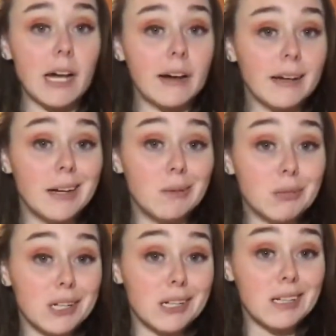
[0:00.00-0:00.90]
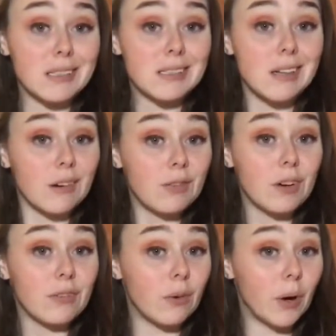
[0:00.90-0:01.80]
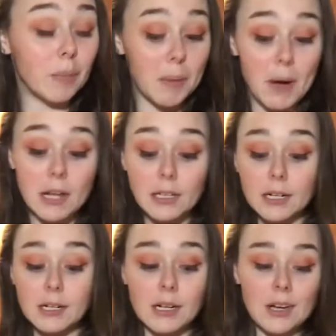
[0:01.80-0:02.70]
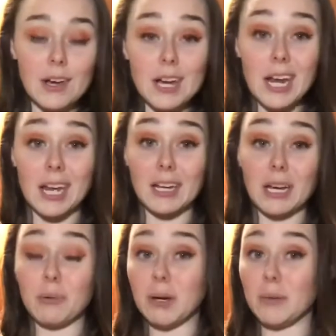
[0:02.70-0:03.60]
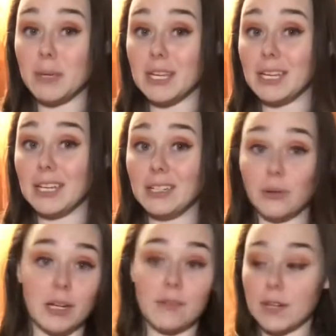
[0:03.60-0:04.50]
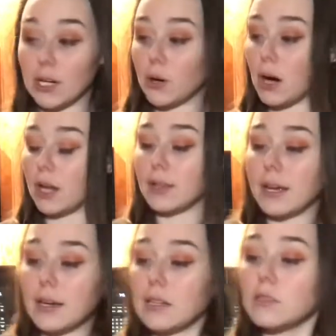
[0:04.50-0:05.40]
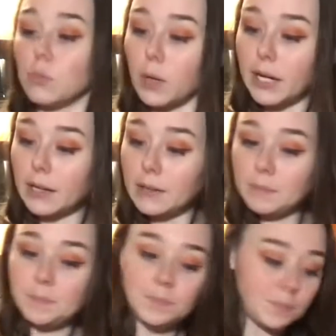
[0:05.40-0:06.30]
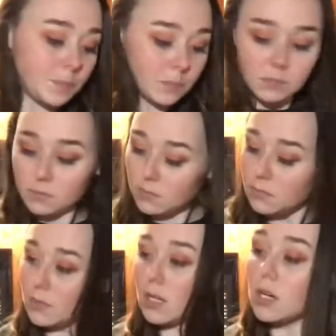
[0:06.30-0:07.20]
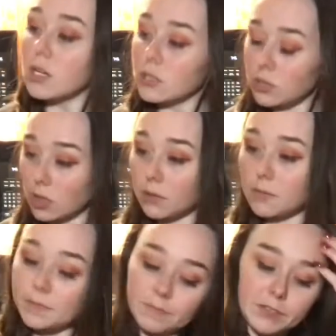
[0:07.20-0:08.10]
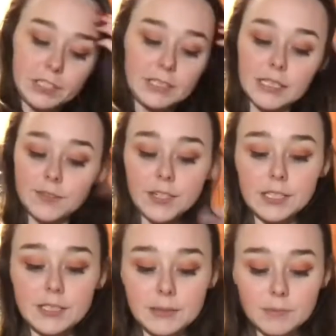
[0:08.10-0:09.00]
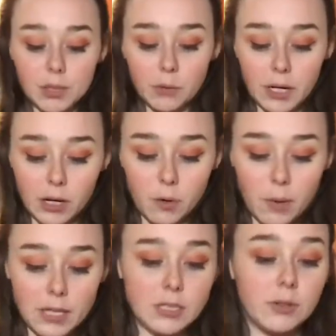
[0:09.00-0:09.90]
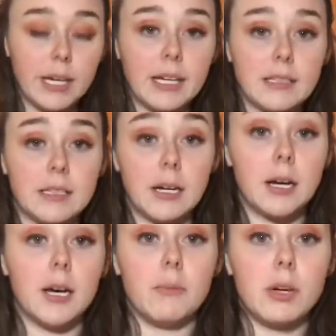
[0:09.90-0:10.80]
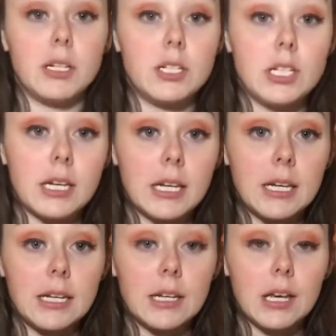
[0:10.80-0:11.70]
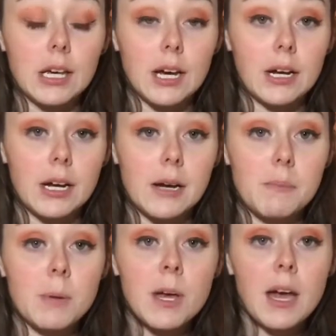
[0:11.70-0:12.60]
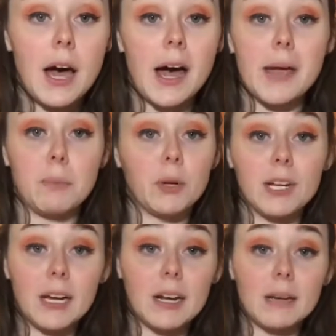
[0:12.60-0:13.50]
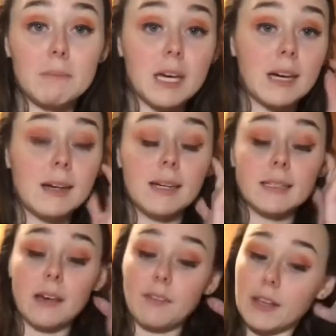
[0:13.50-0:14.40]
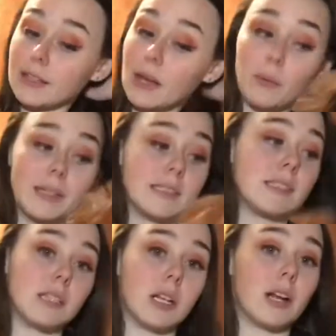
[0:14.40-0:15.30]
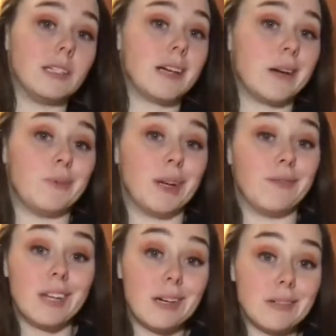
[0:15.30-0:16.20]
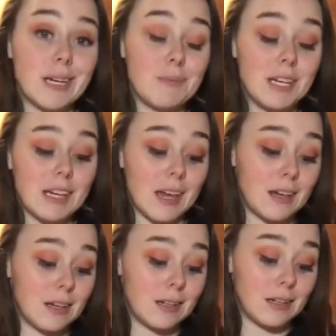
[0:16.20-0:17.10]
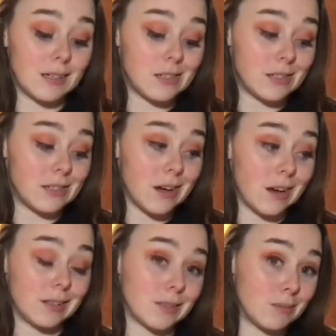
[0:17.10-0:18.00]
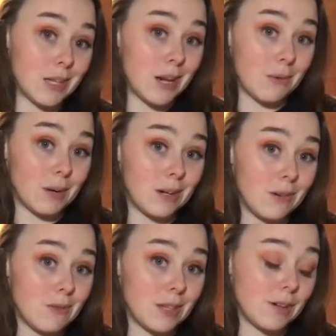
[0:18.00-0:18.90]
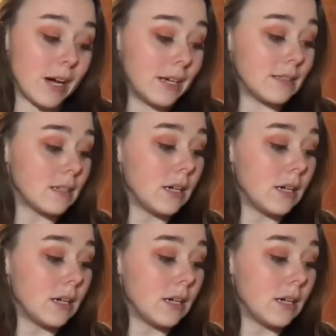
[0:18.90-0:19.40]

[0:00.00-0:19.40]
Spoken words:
I am cooking stuff for my potluck, and I will be doing a video on that as well. So, first things first, you are going to want to get some chicken cut up. I pre-cut it because I feel like that wastes a lot of time when I'm videotaping, and that's just not something I want to do with you guys.